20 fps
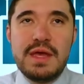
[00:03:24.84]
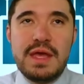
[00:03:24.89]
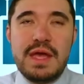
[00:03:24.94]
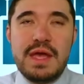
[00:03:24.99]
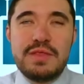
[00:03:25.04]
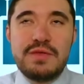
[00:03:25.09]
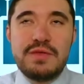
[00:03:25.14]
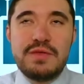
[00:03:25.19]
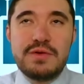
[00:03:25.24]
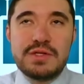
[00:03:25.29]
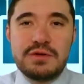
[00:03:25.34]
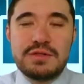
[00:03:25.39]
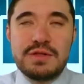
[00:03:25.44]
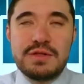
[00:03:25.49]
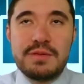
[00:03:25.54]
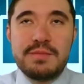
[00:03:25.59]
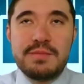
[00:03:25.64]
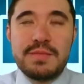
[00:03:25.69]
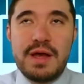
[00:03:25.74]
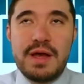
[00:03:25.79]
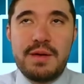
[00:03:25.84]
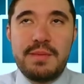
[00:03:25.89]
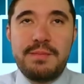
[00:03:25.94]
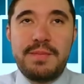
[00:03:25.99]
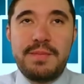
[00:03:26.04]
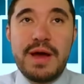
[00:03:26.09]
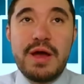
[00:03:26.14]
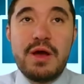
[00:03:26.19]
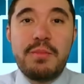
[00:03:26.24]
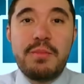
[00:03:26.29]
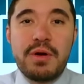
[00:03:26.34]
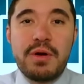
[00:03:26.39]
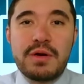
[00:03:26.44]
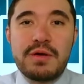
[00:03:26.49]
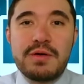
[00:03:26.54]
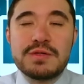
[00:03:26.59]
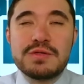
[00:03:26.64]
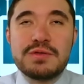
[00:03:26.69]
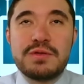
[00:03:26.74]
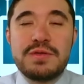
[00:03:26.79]
And there are certain um,
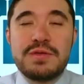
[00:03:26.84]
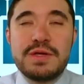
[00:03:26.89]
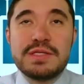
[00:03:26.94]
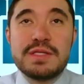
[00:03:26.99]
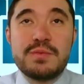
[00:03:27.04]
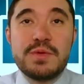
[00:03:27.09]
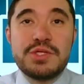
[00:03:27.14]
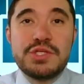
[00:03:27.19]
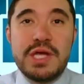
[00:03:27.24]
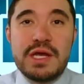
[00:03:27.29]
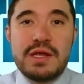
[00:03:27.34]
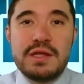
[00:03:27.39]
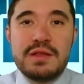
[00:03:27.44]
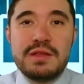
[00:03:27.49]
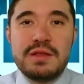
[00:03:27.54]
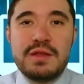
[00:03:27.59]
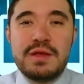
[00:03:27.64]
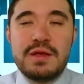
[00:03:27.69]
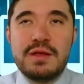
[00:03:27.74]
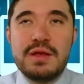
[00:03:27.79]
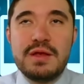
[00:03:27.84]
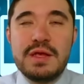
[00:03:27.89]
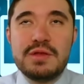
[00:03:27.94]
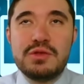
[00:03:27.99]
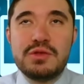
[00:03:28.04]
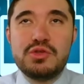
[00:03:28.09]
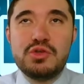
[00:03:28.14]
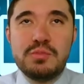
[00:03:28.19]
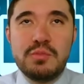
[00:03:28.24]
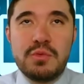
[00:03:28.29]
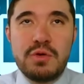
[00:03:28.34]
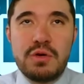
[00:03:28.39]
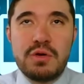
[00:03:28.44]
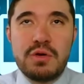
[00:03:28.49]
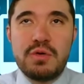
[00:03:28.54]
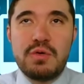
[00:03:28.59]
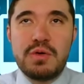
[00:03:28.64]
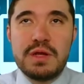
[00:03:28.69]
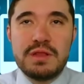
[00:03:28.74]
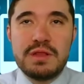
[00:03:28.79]
biomarkers or things that we check in the
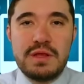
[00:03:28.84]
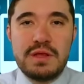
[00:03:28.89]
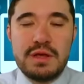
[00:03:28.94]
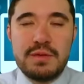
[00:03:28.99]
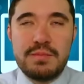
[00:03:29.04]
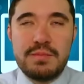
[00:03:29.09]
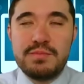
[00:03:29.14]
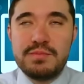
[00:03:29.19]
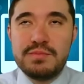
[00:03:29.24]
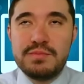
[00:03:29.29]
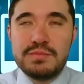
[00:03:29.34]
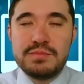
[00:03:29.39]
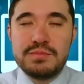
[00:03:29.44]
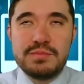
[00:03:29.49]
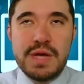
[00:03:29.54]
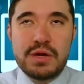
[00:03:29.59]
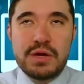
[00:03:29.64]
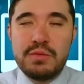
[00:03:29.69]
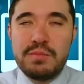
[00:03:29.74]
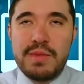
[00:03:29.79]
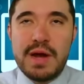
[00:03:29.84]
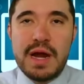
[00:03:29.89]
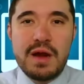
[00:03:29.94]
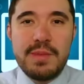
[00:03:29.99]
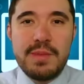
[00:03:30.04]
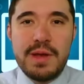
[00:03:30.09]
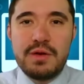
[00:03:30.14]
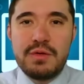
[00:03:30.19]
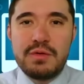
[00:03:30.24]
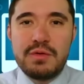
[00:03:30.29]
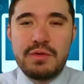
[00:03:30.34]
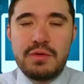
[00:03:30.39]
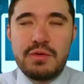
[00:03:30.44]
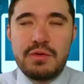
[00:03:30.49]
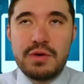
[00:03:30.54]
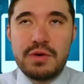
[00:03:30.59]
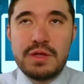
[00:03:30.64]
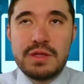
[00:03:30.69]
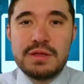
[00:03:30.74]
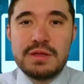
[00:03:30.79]
tumor or in the microenvironment or,
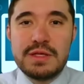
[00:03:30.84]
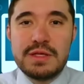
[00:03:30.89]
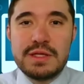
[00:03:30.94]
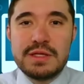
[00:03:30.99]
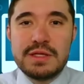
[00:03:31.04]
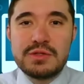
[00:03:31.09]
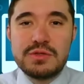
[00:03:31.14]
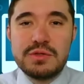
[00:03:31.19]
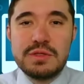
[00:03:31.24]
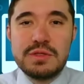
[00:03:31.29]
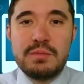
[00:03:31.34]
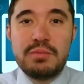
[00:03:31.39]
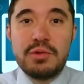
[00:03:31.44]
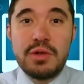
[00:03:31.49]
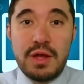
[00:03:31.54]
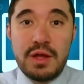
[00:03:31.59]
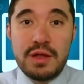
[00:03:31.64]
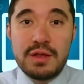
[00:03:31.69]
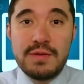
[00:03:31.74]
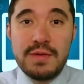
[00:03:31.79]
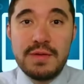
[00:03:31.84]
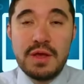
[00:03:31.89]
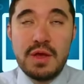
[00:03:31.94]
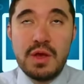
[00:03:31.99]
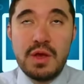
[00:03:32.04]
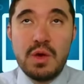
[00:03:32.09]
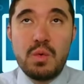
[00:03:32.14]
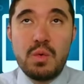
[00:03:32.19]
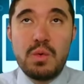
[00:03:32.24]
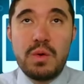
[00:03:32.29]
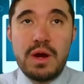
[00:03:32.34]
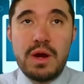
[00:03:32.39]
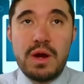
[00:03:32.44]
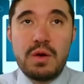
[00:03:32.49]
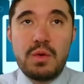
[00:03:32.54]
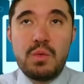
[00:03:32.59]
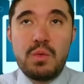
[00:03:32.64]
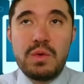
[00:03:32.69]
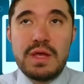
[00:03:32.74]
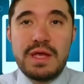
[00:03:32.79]
or in, the, in the blood,
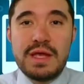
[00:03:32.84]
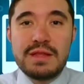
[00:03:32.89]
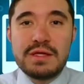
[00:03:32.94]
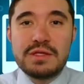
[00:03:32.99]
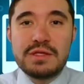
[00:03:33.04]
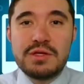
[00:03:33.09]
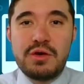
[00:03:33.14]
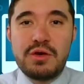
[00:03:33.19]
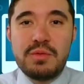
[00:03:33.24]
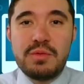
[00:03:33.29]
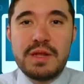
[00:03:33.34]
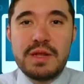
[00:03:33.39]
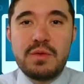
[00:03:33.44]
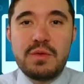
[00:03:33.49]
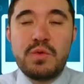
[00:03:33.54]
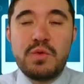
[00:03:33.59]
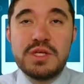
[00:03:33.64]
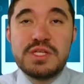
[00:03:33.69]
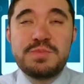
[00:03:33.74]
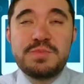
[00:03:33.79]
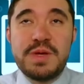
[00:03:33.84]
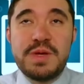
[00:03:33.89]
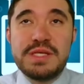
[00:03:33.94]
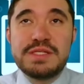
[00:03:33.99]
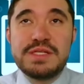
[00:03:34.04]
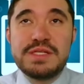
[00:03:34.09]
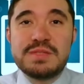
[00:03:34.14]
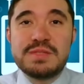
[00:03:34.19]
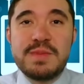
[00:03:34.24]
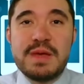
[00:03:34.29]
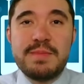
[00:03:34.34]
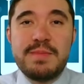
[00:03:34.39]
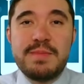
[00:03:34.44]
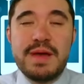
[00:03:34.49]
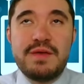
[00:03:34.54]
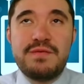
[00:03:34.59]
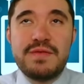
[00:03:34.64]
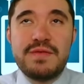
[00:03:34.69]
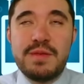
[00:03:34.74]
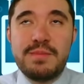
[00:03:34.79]
where we can determine which patients may
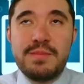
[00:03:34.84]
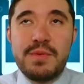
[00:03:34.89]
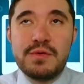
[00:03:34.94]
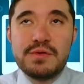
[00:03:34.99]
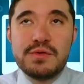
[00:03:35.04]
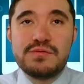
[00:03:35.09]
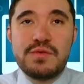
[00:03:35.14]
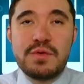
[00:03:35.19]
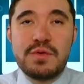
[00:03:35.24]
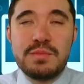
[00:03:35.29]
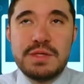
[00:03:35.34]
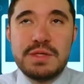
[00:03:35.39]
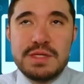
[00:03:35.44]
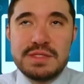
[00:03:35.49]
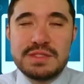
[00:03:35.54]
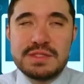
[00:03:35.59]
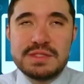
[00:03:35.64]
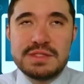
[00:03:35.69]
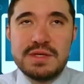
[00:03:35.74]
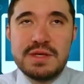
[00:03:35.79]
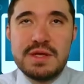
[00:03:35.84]
benefit the most from this.